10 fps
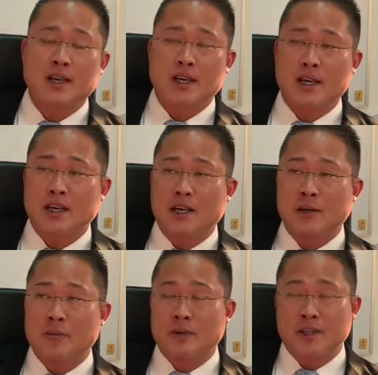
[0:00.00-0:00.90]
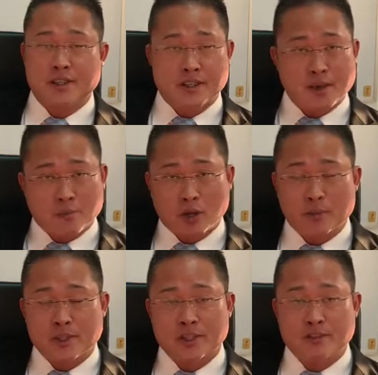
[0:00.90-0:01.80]
The
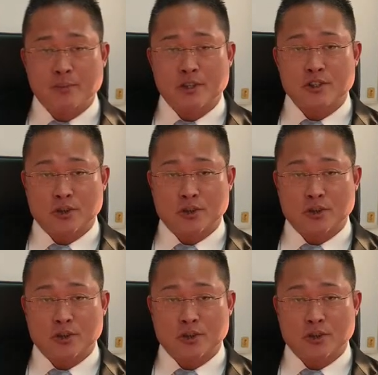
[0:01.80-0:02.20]
employment agreement